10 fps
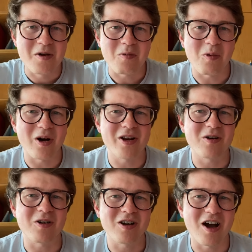Why
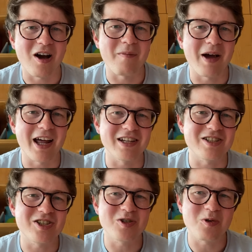not come and
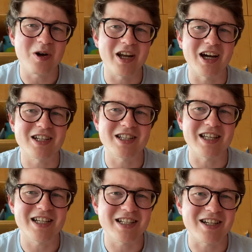join us
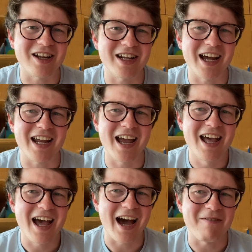this Sunday
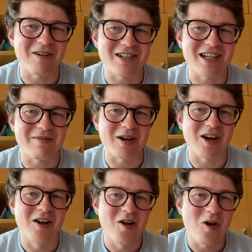at Redeemer
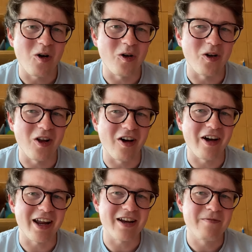
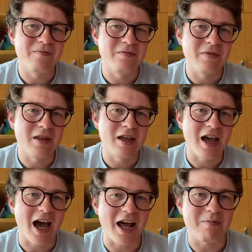online?
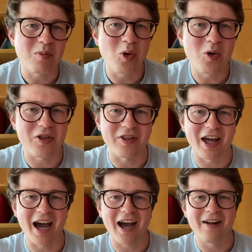And more than
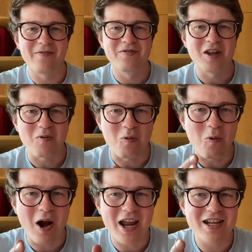that,
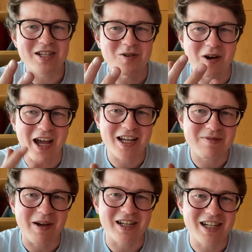raise your
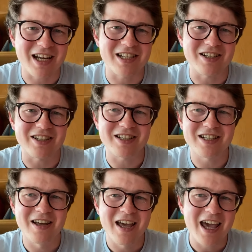expectations.
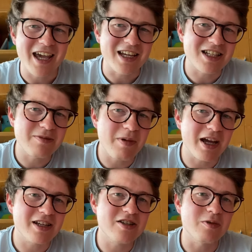
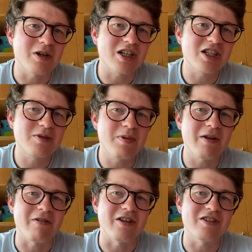Expect to
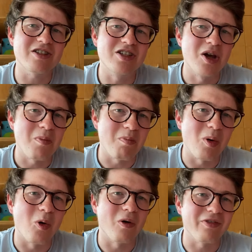experience
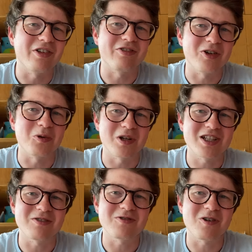more of the fullness
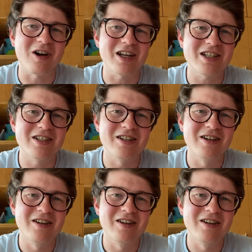of Christ.